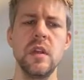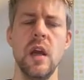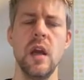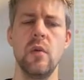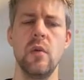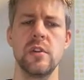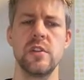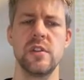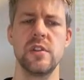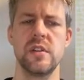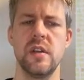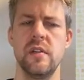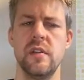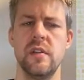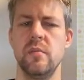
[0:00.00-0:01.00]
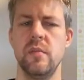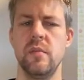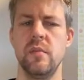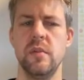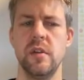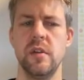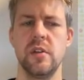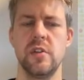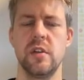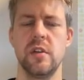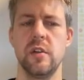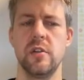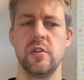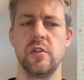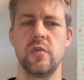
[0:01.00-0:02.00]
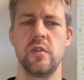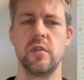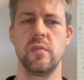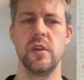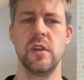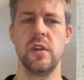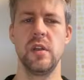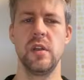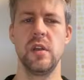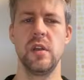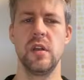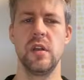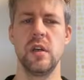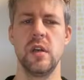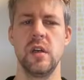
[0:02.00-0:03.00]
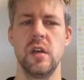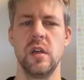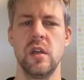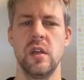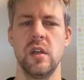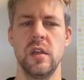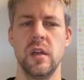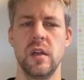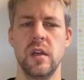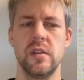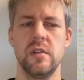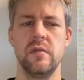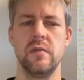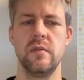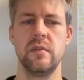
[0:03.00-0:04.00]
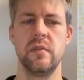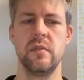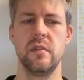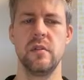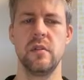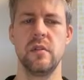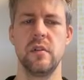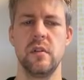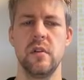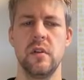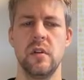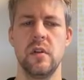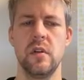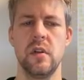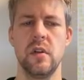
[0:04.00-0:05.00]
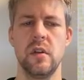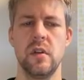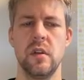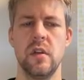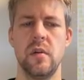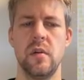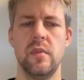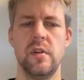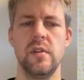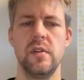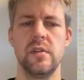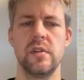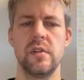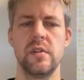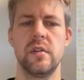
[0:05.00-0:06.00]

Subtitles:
I will just say that maybe a challenge will be negative numbers.